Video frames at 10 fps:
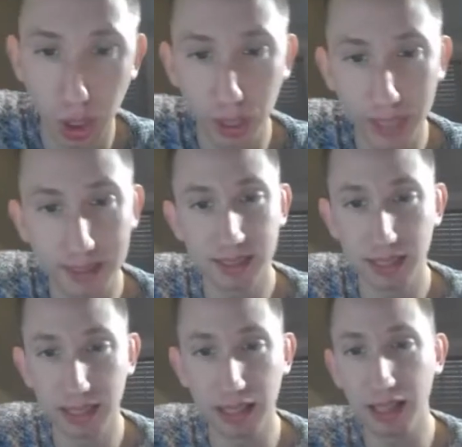
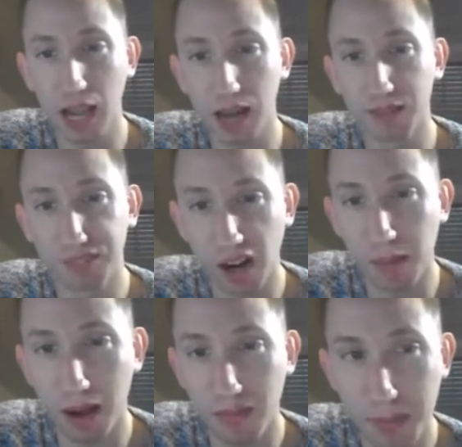it got a fair
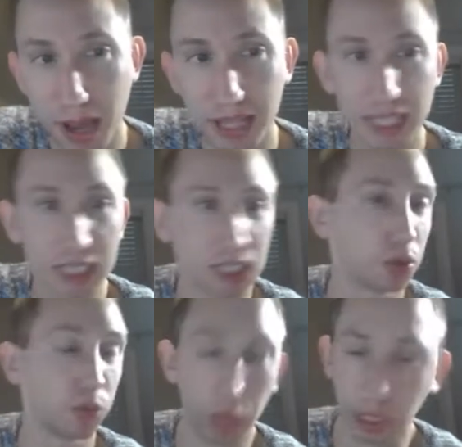amount of amenities.
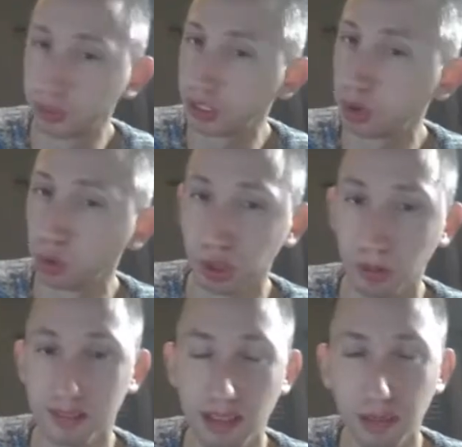They're really, really cool
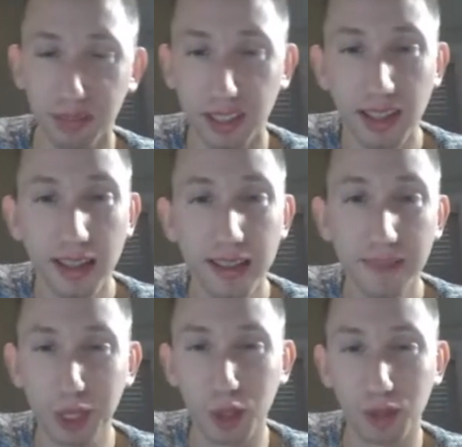units. Definitely,
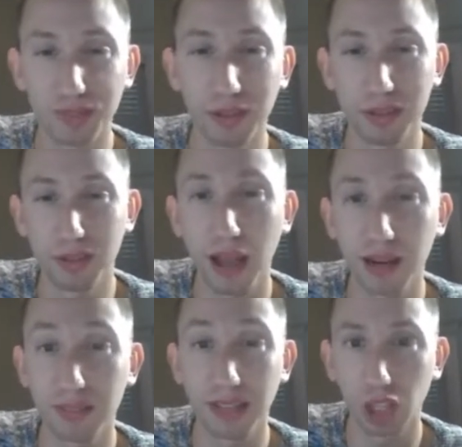if you're into
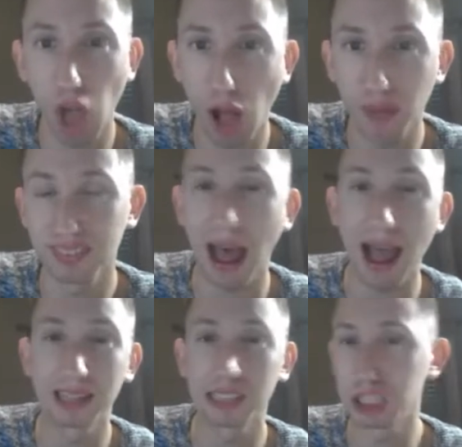kind of like loft
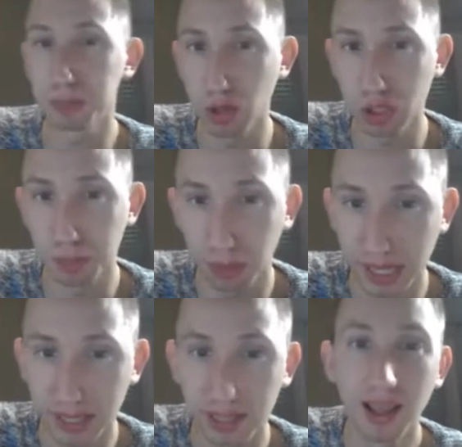style, exposed
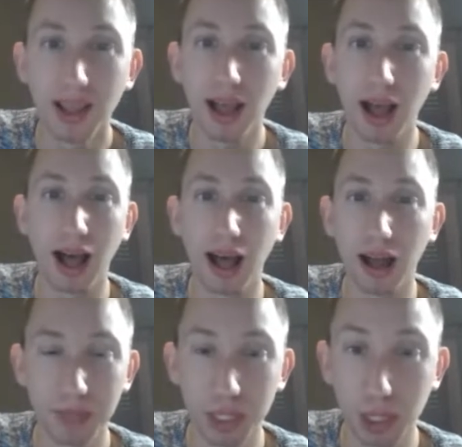brick,
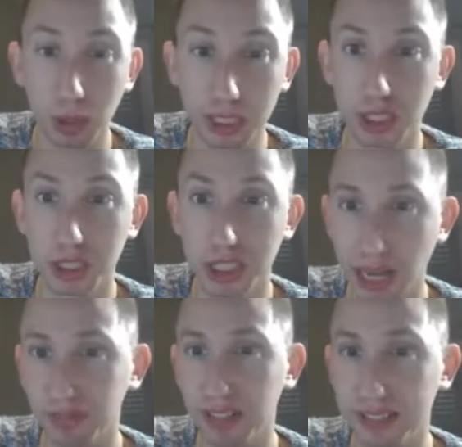that's
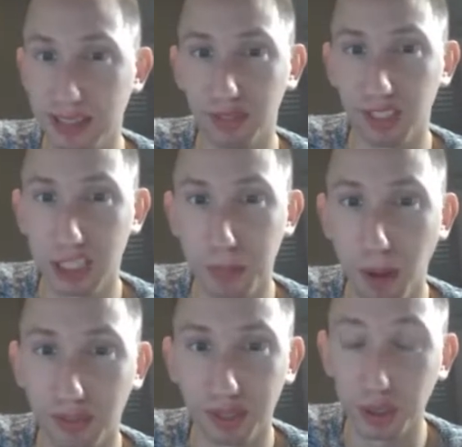definitely the
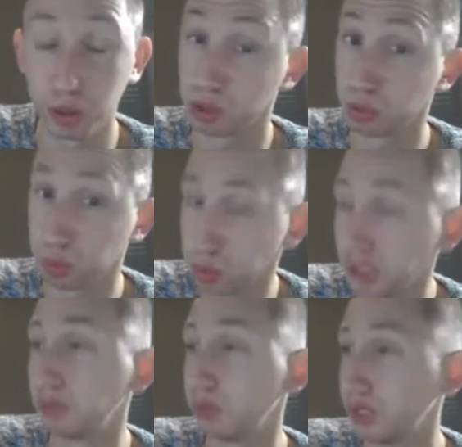spot for you. It's a
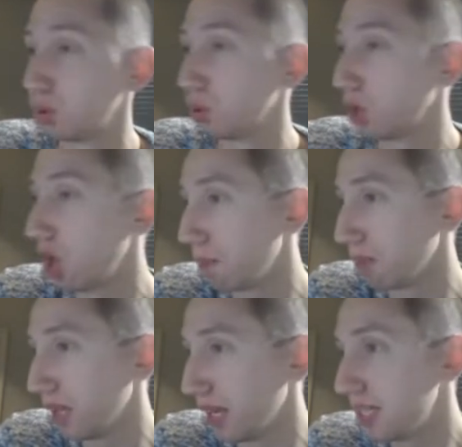really, really cool
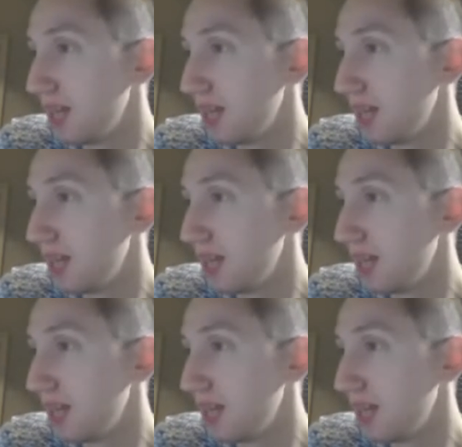complex.